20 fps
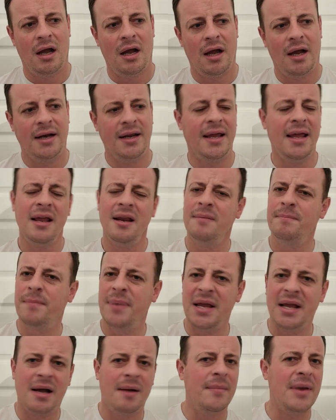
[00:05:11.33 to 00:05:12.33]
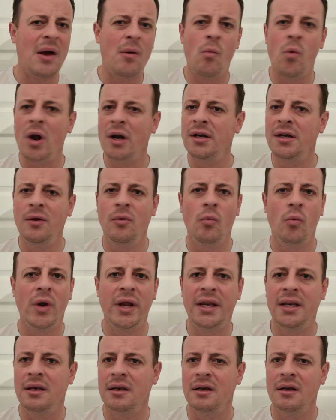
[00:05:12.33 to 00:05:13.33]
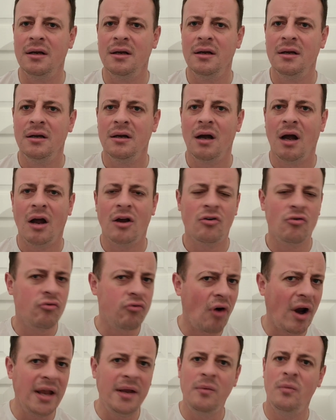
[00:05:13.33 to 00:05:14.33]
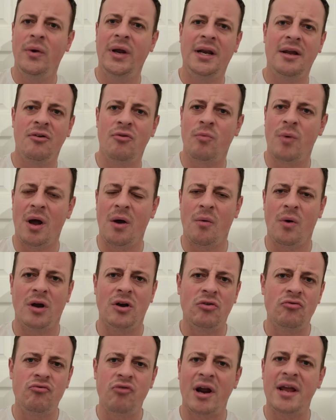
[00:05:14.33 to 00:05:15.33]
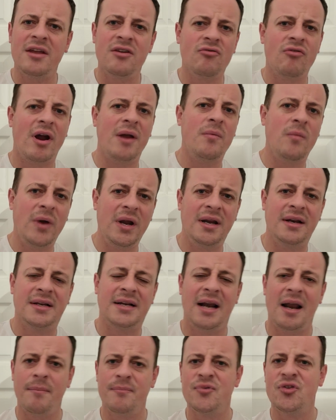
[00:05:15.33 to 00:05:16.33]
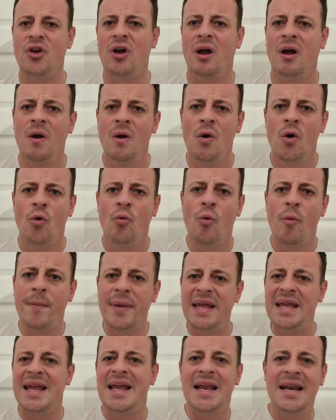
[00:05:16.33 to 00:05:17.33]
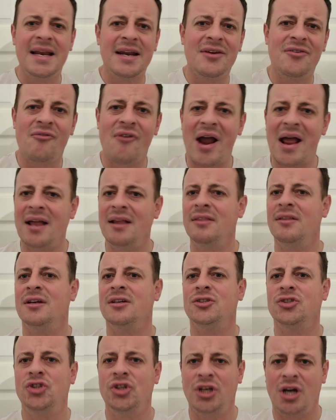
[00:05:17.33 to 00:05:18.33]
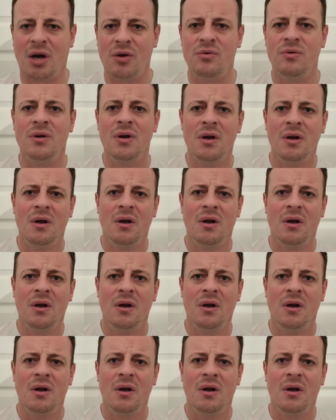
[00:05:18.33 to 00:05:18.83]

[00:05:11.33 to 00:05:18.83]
And again, pick up that 1-0 win. A great win as well. A great win. Clubs that will be in and around us, you know.